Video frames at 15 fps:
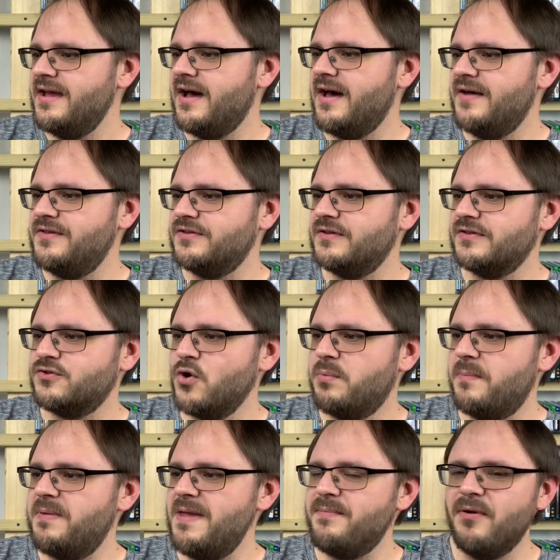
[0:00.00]
this group
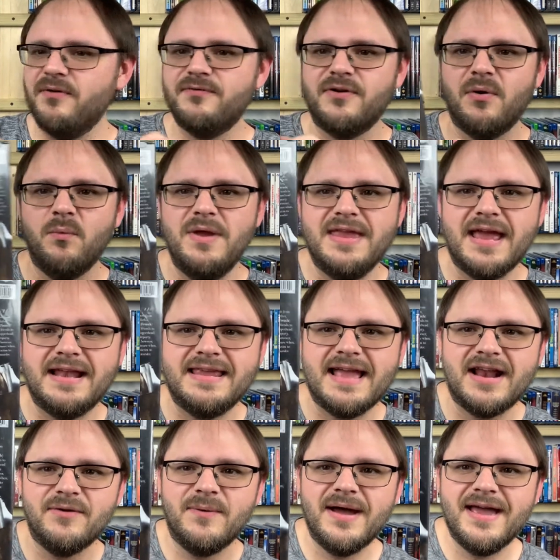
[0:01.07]
of people, for a weekend
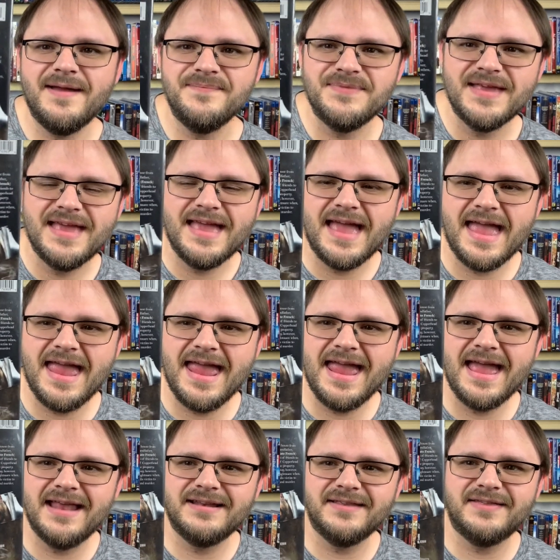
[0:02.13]
getaway,
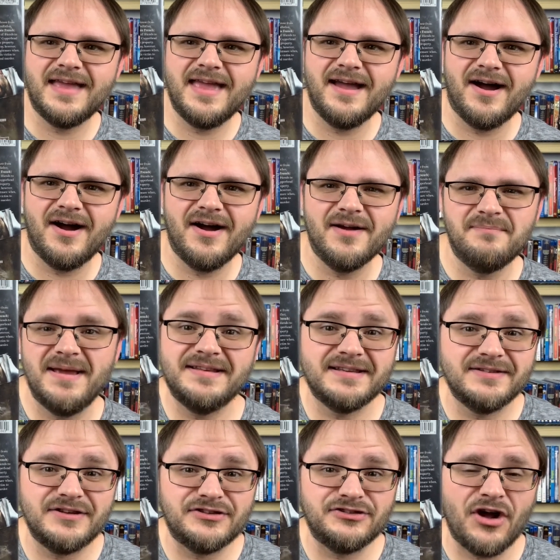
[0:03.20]
and they are
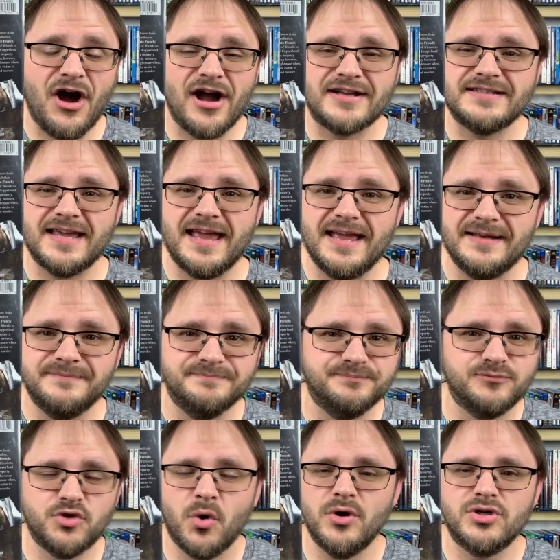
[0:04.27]
basically stalked
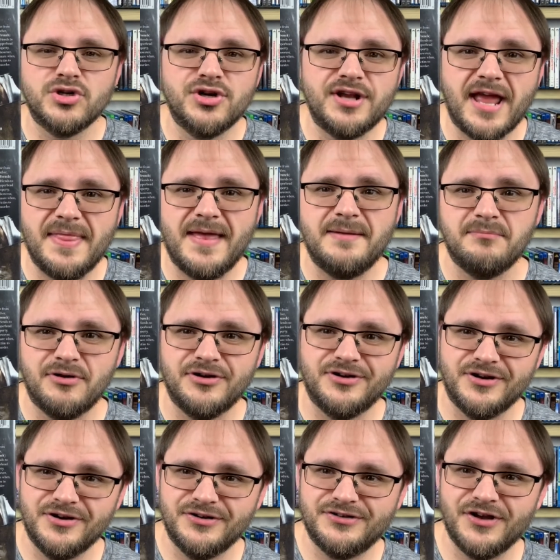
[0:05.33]
and tortured and then
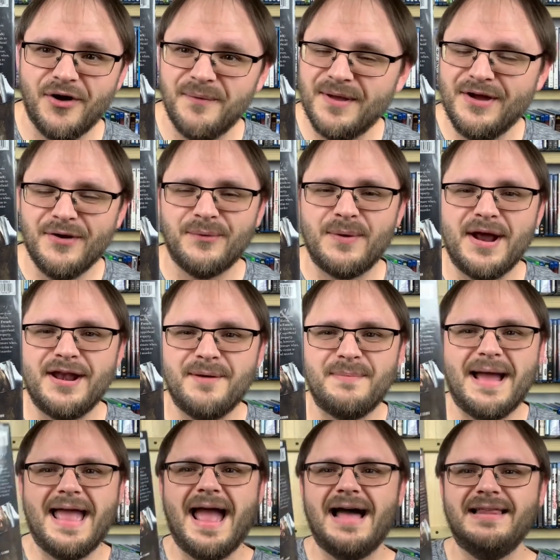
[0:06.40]
murdered. So right up
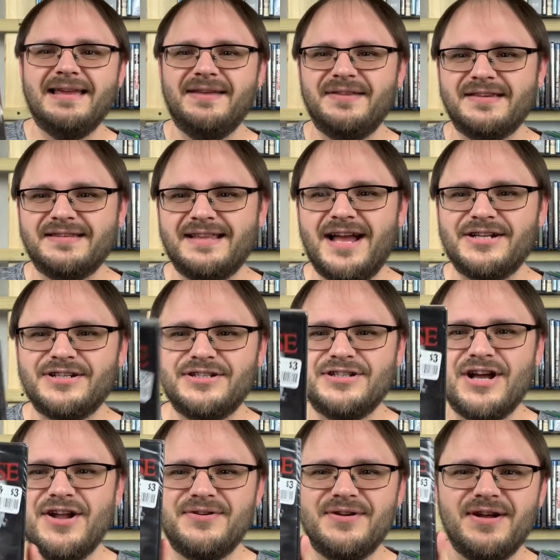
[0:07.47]
my alley on the slasher
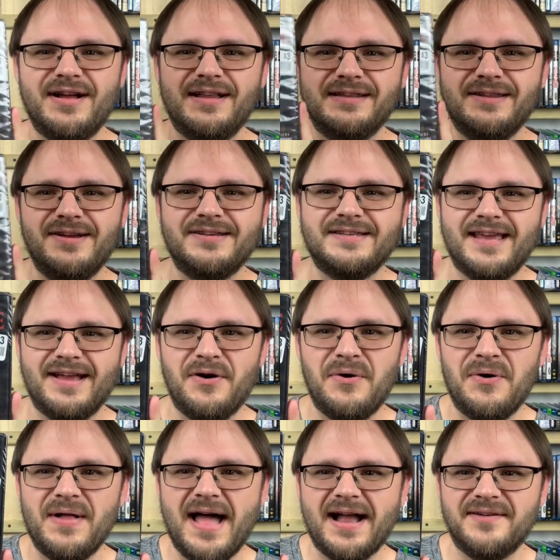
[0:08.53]
genre. Looks like a
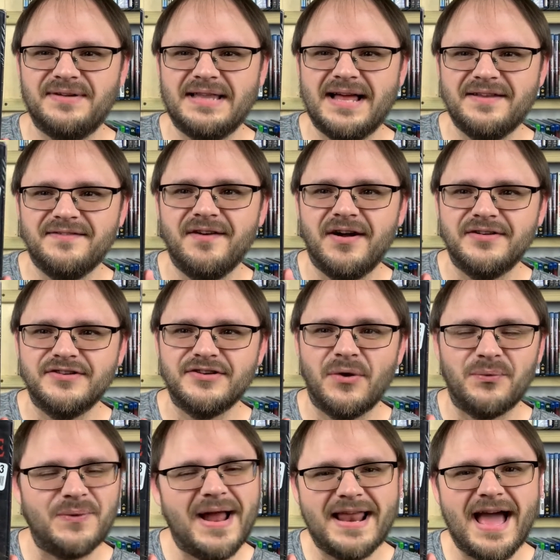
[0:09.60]
whole heck of a lot of fun. So
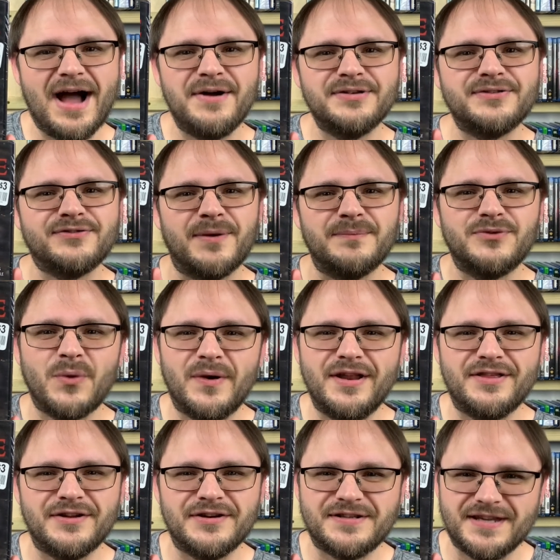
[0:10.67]
Red House from
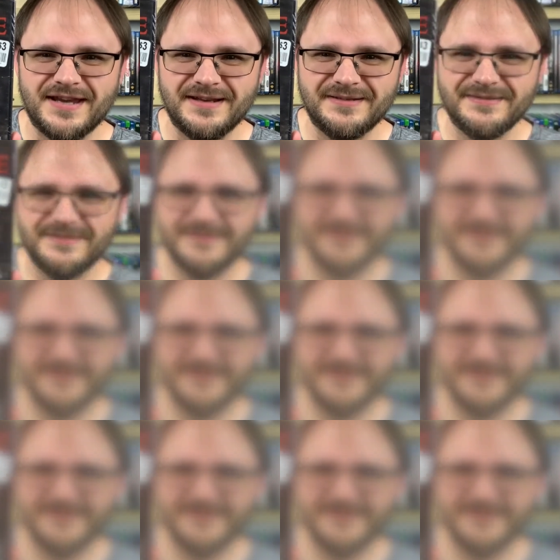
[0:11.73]
2013.